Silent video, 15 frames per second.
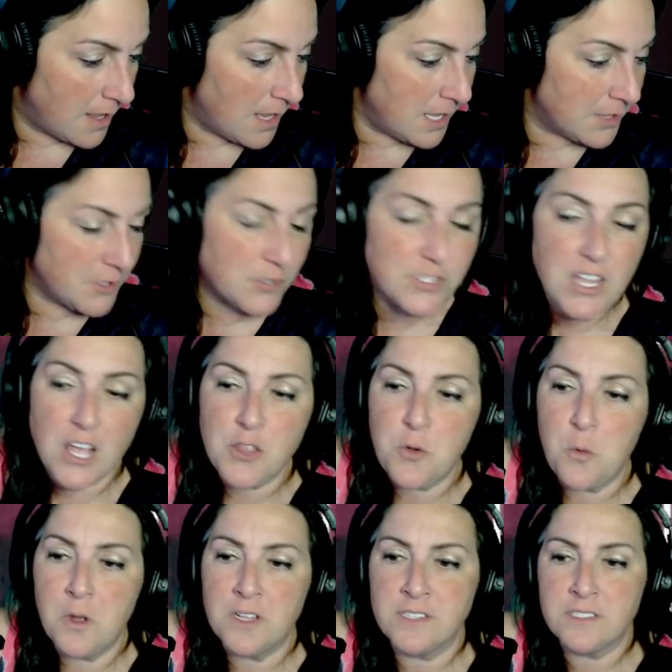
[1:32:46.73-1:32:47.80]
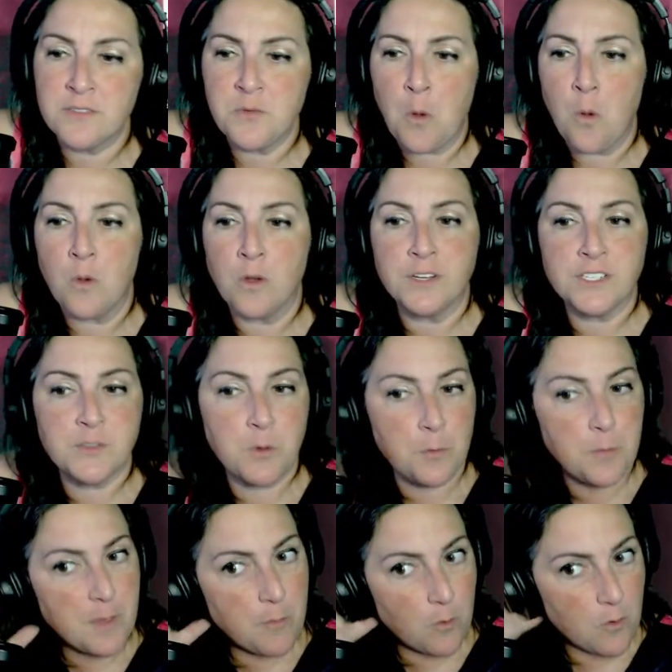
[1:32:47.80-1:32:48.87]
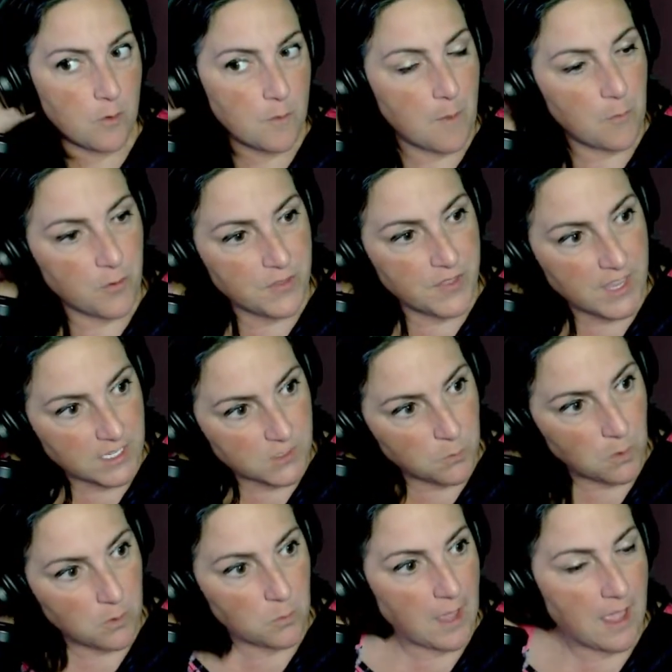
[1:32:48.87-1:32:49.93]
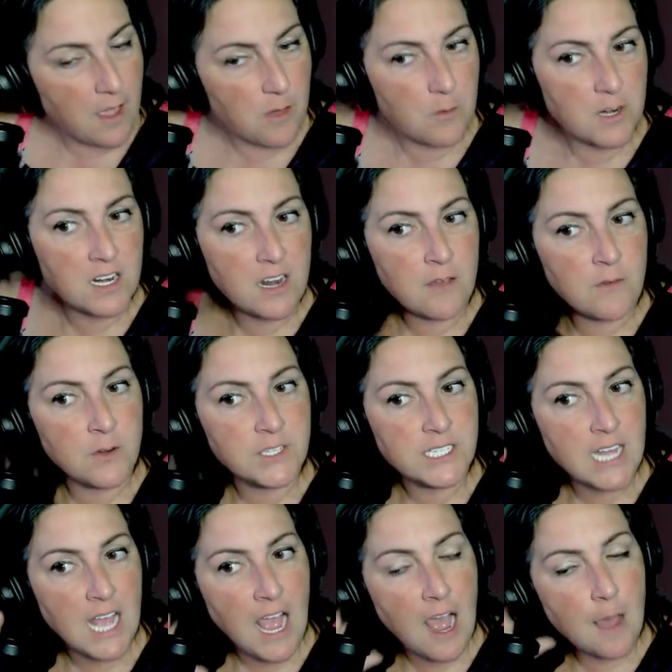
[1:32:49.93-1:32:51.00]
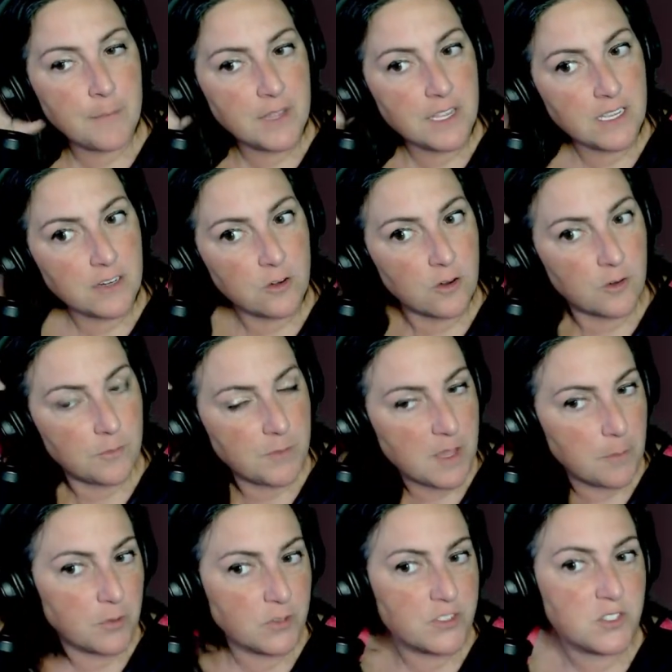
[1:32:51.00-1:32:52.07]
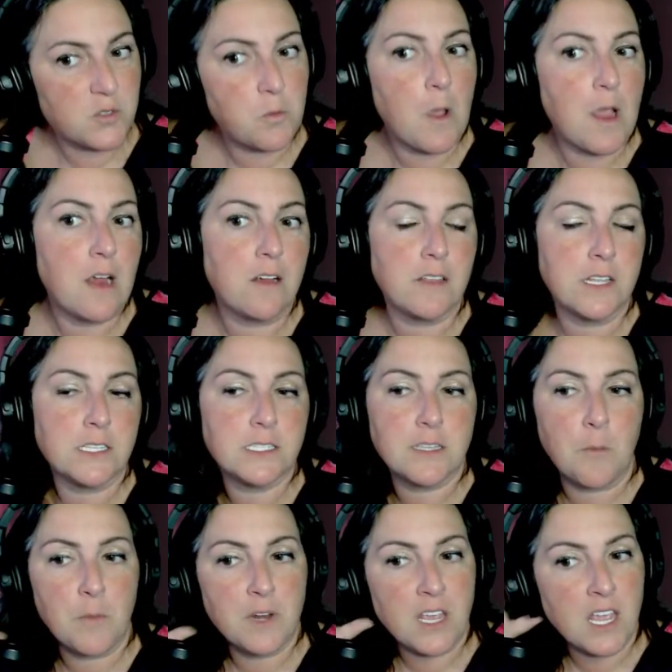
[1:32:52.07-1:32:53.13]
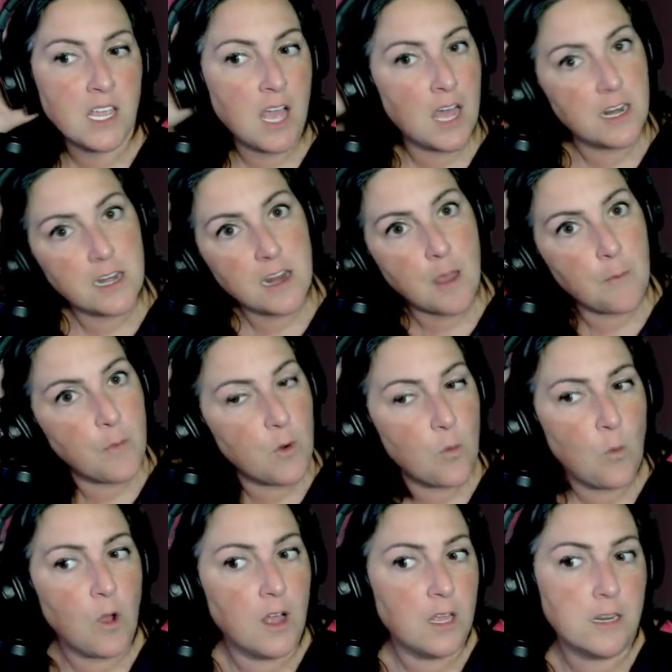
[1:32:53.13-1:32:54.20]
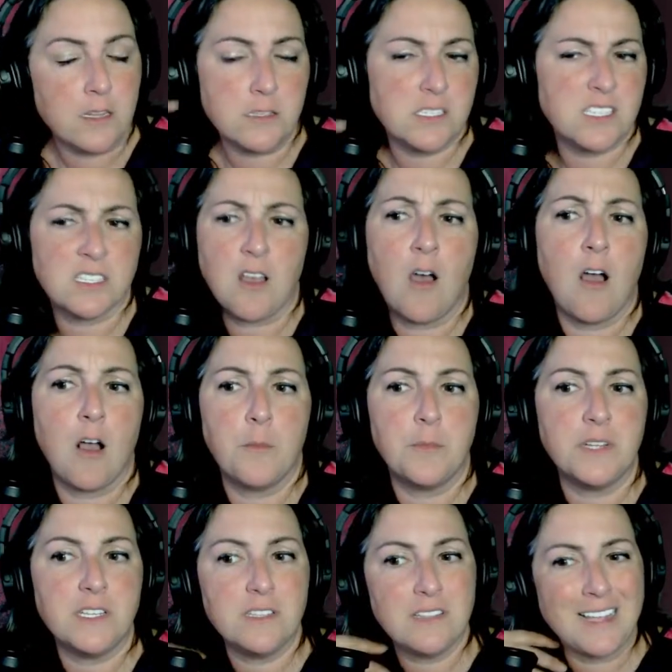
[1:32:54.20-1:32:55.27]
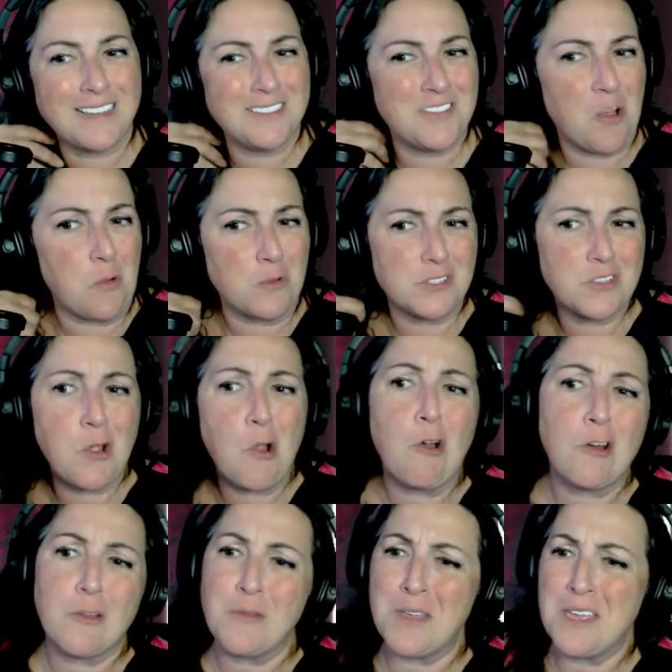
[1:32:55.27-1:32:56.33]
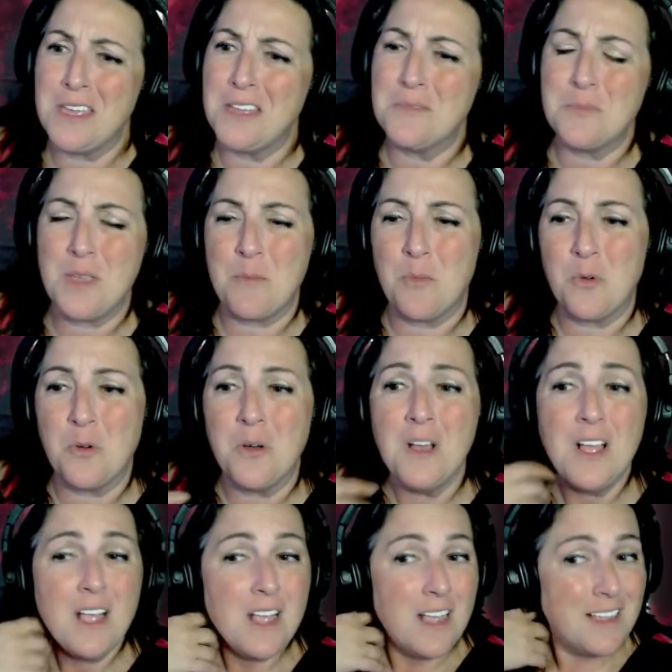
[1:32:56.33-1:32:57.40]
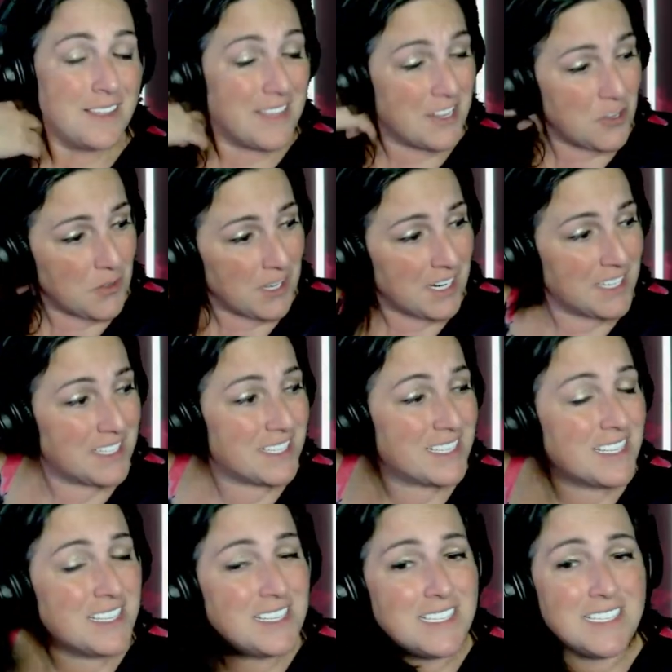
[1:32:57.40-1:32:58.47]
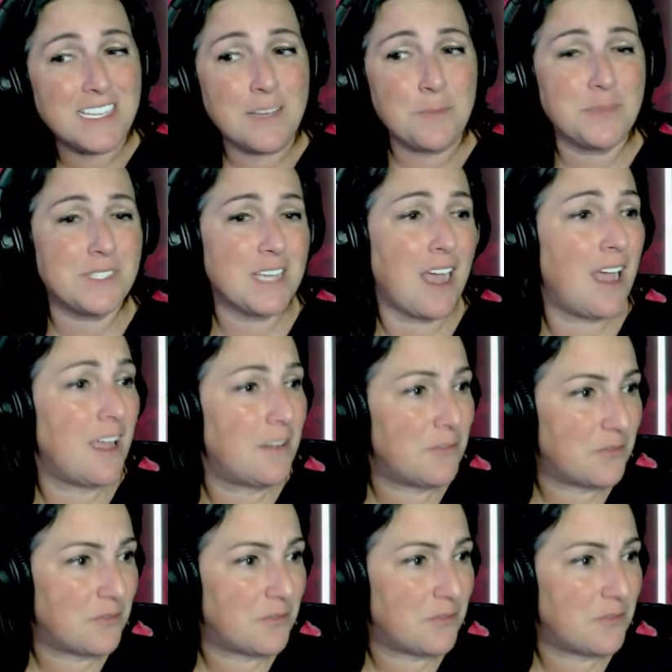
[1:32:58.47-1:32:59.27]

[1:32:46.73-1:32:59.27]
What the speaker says: There's other ones, of course, where people remember things one way when it never did happen, or people swear that somebody got a number one song, but like no one's heard of it. People, then you get into the deep dive